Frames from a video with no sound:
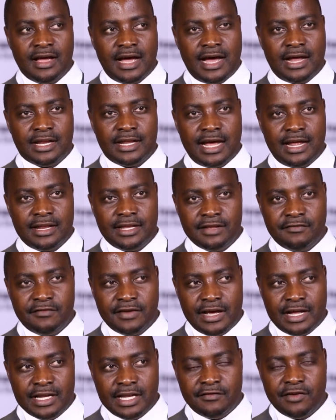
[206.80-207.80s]

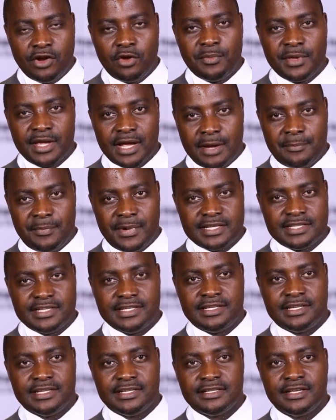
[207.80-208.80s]
are developing
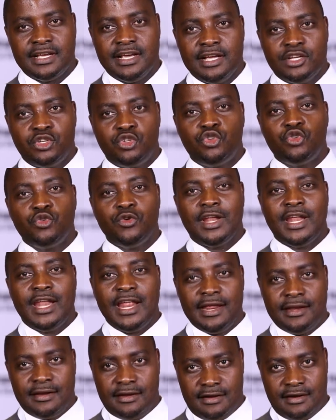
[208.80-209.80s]
capacity to
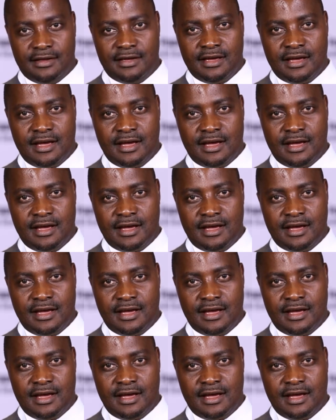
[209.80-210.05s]
learn